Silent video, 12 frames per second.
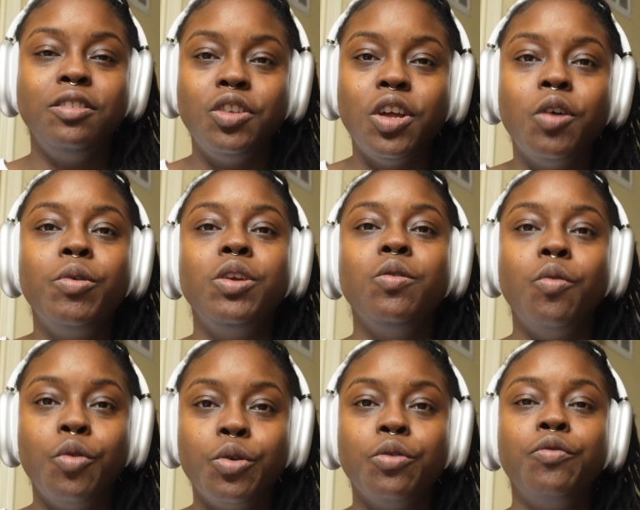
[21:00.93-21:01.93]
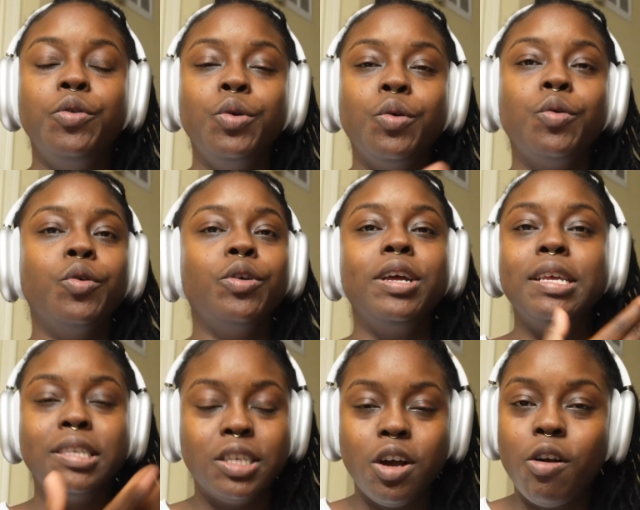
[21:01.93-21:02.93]
you know, when you order food or order
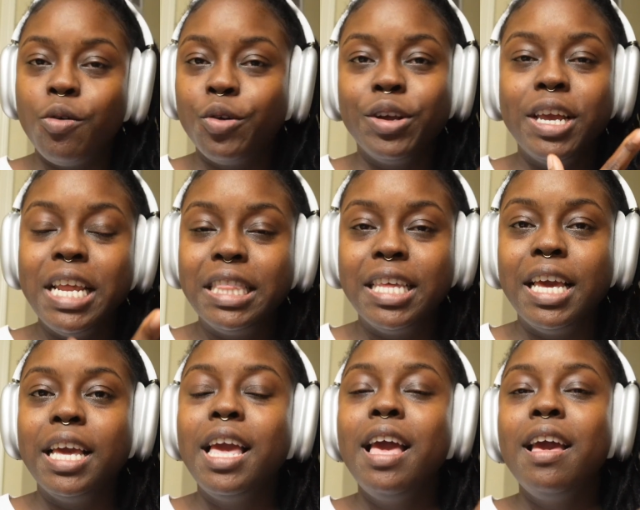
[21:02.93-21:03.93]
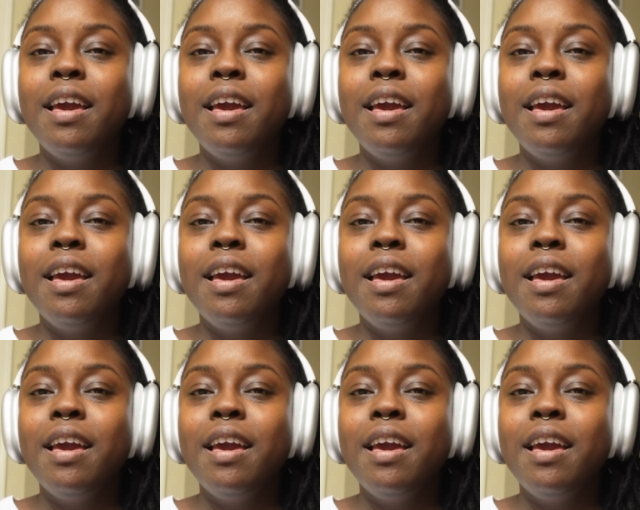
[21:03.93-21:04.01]
Instacart, order anything,